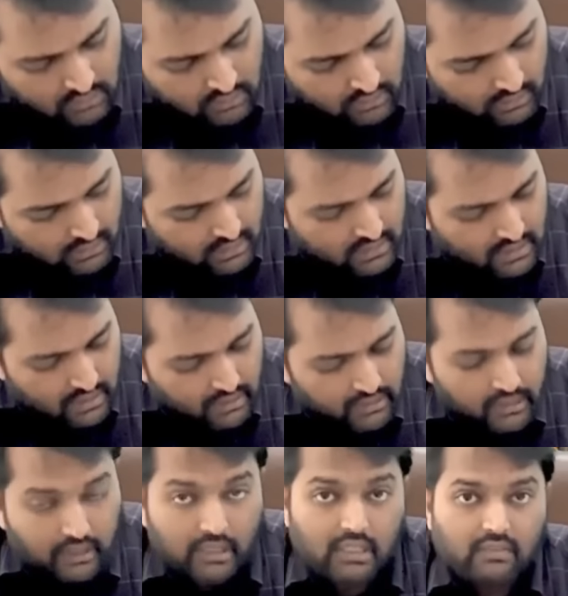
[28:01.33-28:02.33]
here the
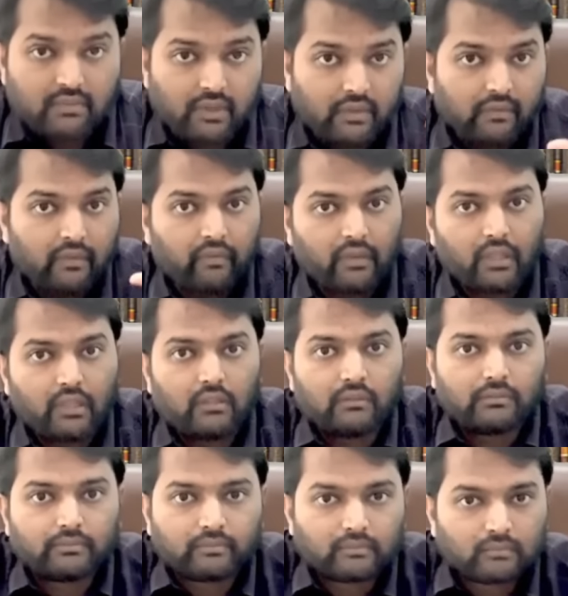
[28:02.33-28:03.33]
strike rate is
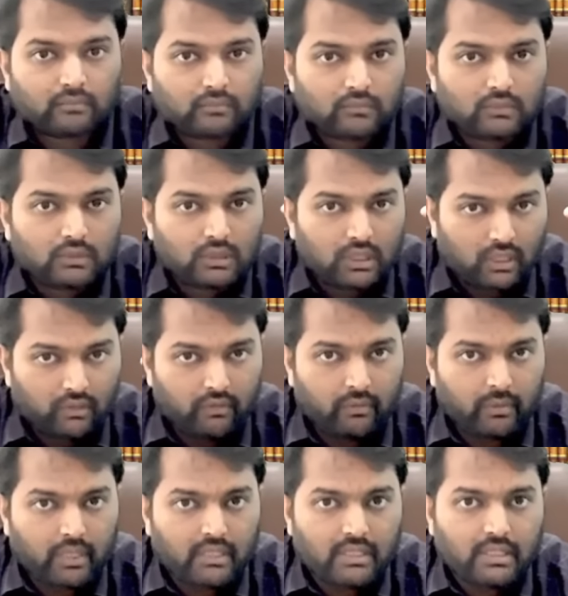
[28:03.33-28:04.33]
550. If a
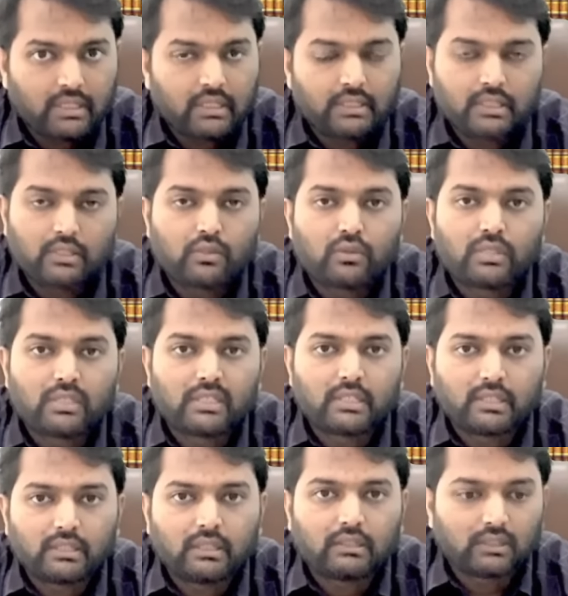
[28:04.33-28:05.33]
price increases to
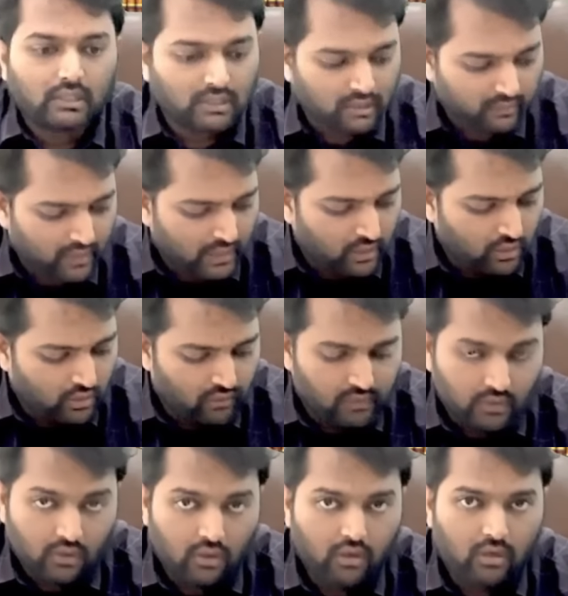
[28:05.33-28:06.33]
600, then the value of
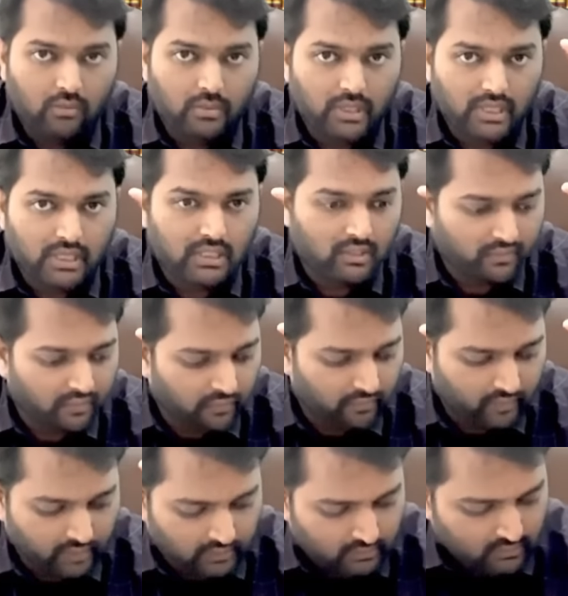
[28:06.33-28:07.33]
a call option is
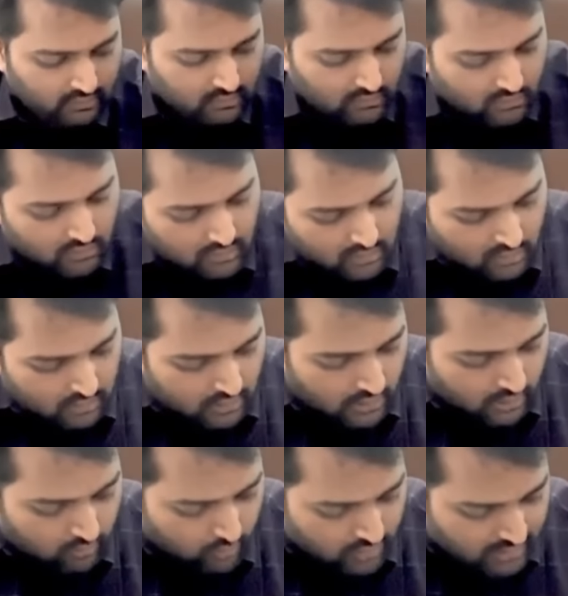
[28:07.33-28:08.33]
50.
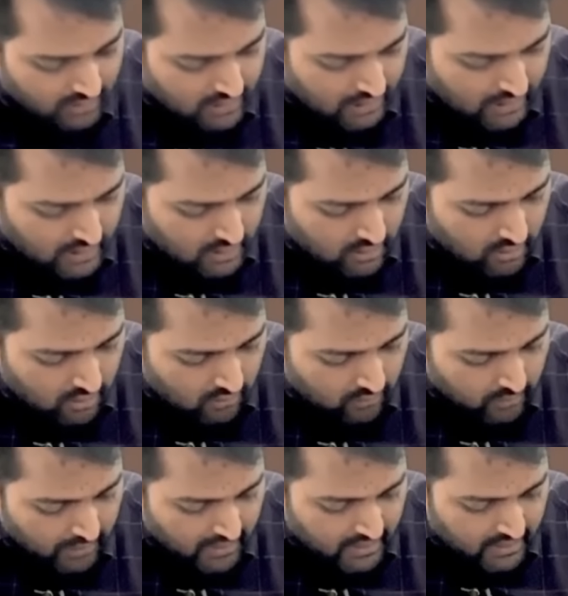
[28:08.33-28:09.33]
And what are the chances
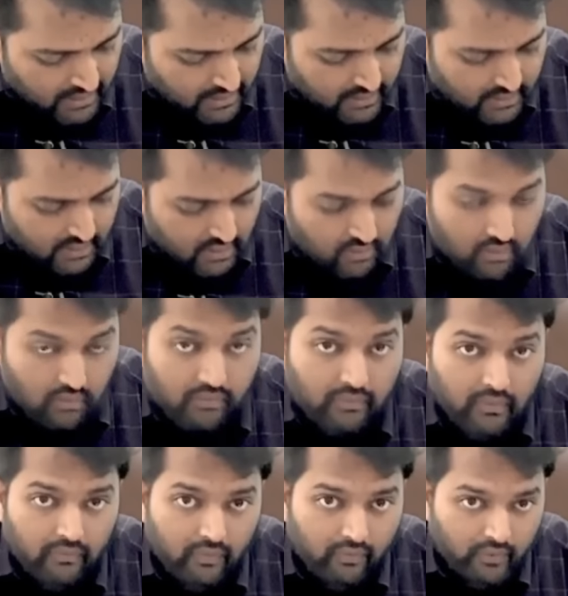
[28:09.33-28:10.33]
of price increasing
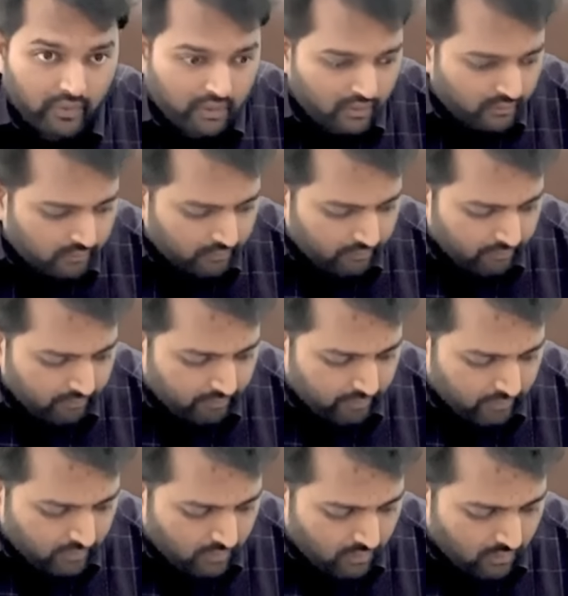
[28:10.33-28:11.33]
to 50?
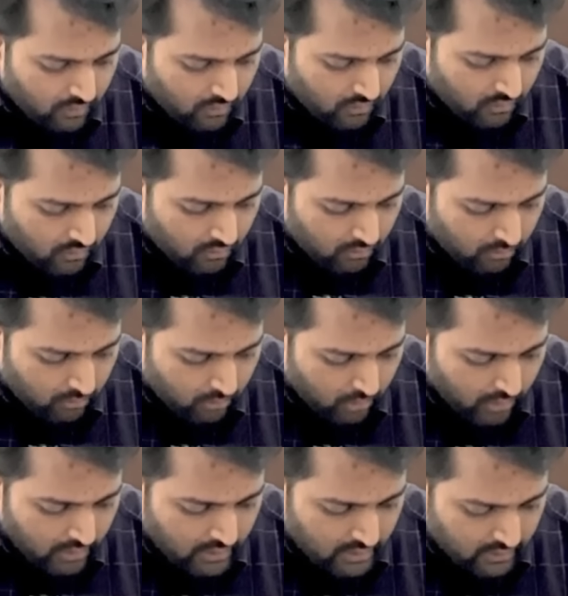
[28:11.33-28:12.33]

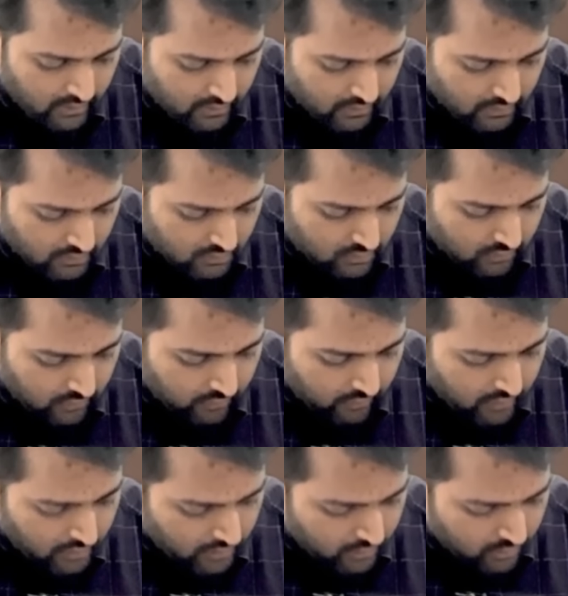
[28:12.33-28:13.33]
0.7. So
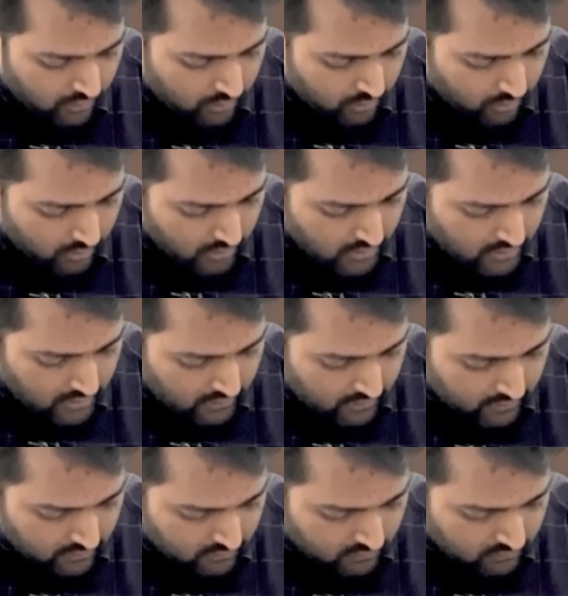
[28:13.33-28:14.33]
50 into
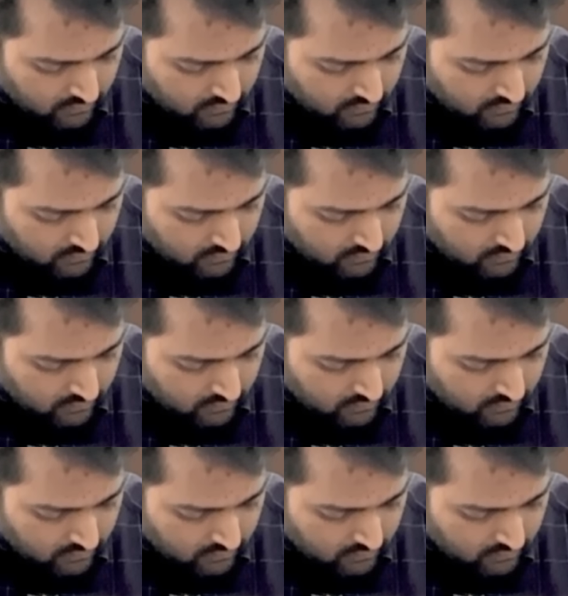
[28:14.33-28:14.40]
0.7,